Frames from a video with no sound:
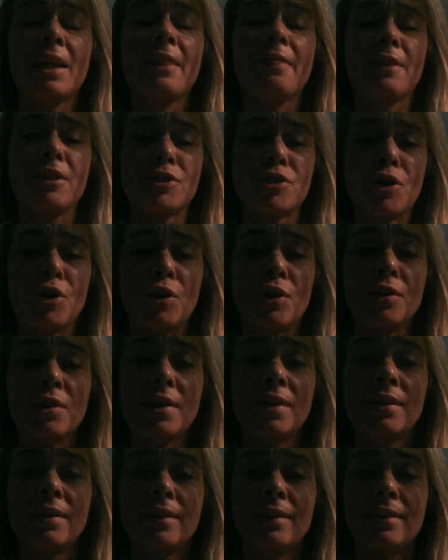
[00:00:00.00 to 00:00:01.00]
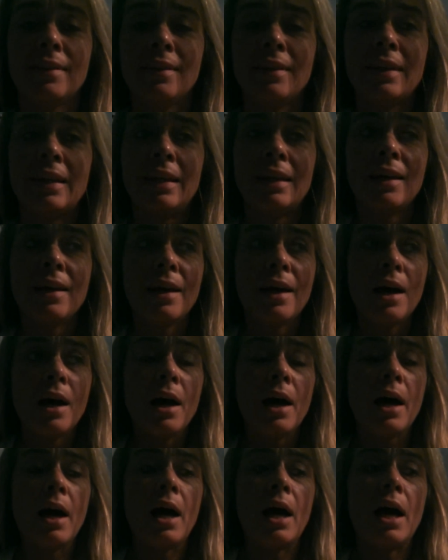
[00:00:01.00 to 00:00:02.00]
this hurt.
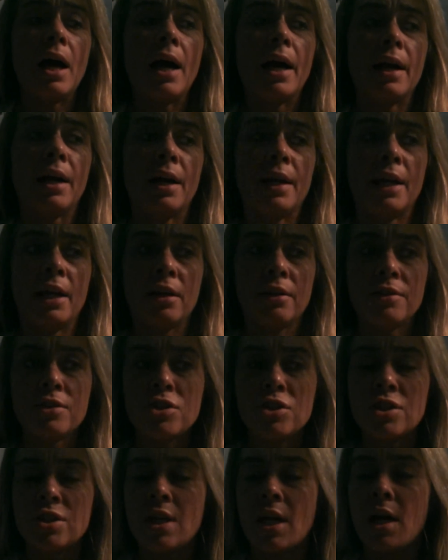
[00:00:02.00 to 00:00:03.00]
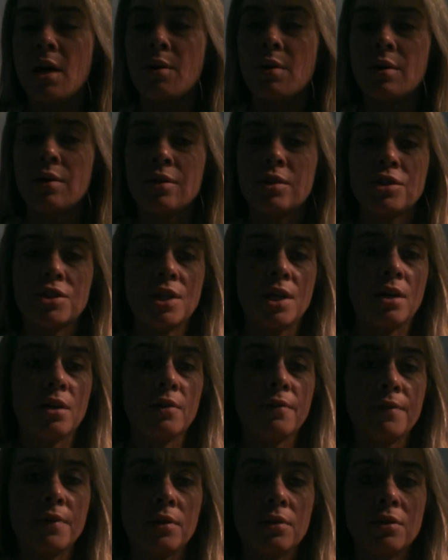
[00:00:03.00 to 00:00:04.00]
I got out of the shower. The
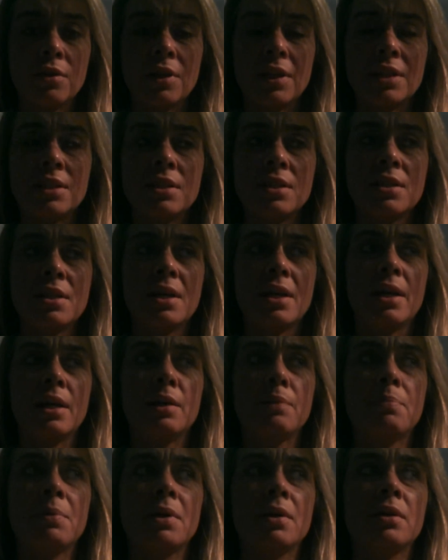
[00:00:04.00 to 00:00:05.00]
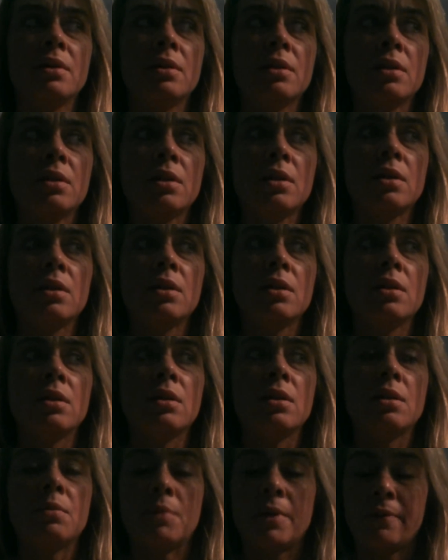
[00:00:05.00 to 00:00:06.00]
shower felt great to take, but
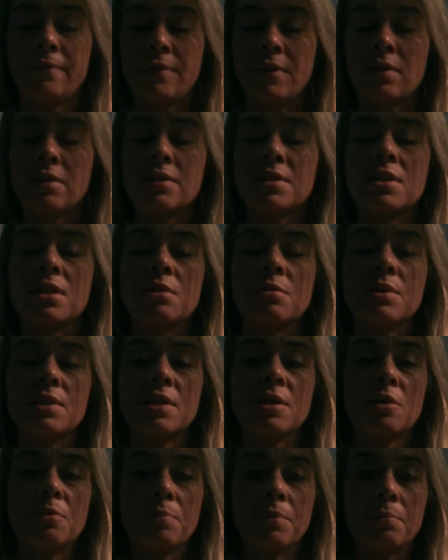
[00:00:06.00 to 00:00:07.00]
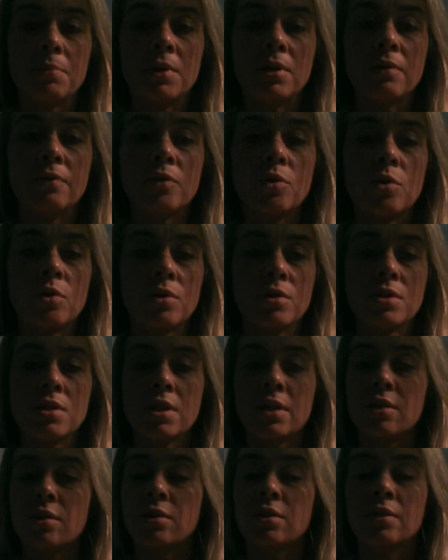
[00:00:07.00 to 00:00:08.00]
my fiance was helping me. Of course,
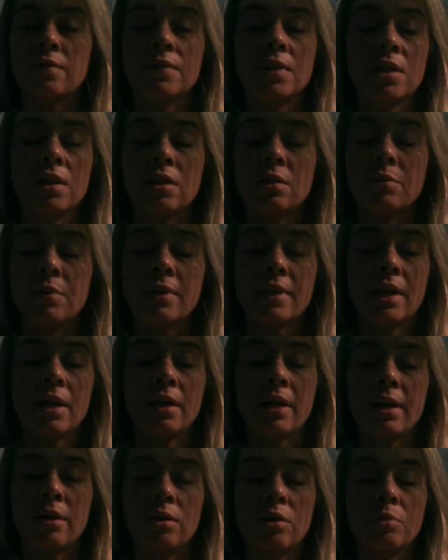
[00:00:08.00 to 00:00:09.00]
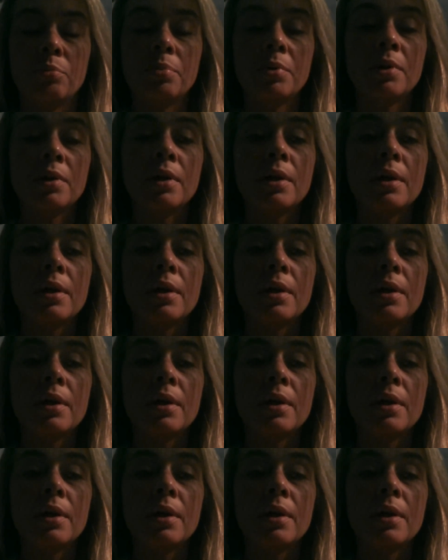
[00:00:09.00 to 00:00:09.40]
I couldn't have done it without help.